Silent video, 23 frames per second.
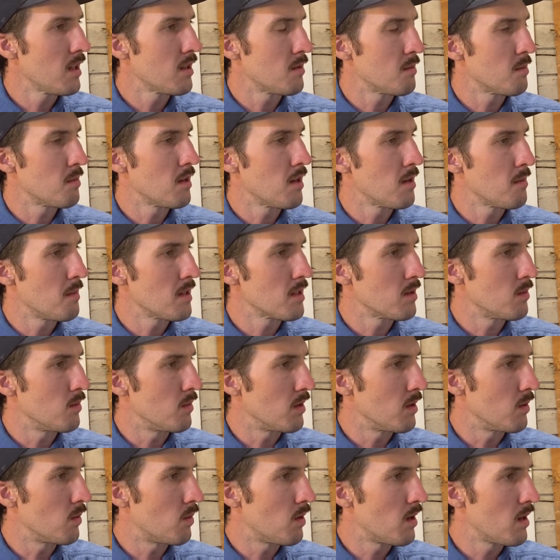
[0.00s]
They're probably messing with
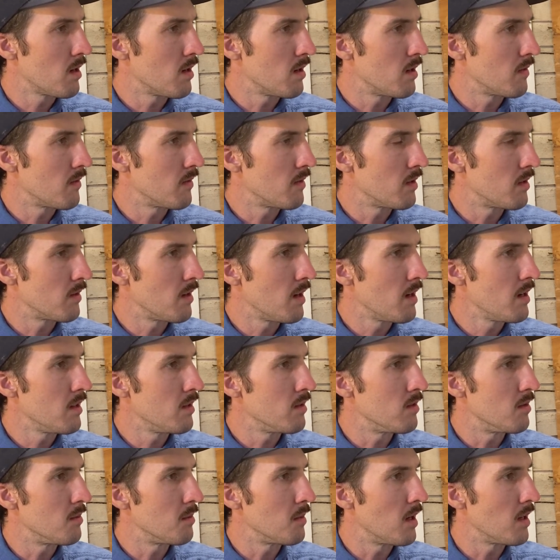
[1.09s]
the wiring for the
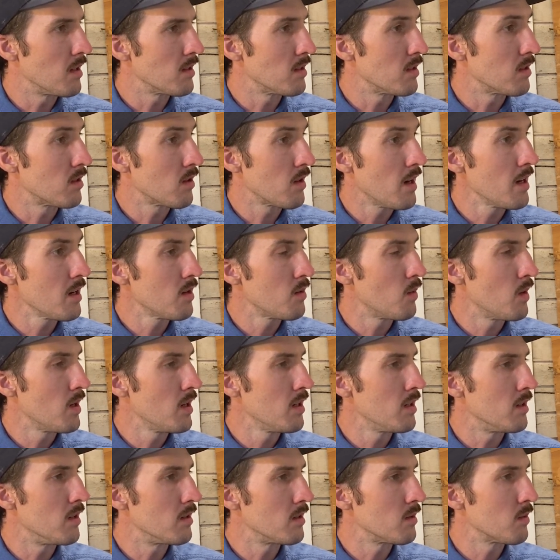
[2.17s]
radio, I'm guessing. Crank
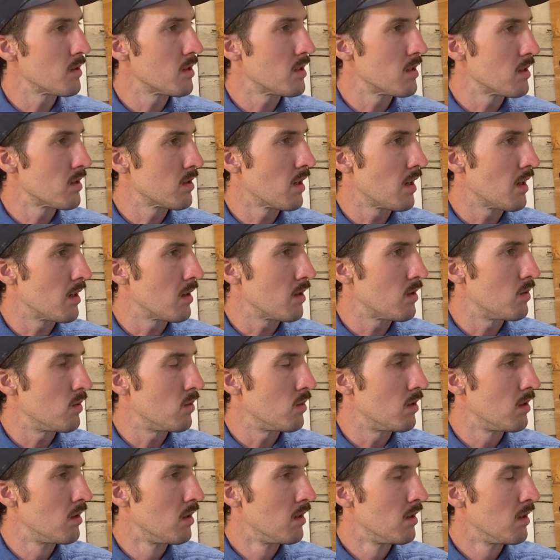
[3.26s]
windows, which is kind of
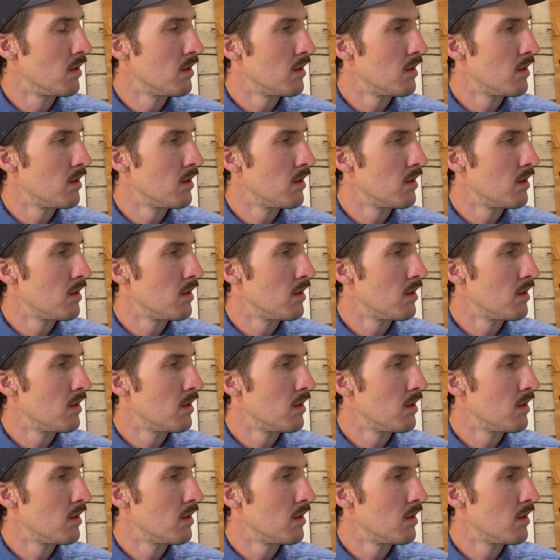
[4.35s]
cool.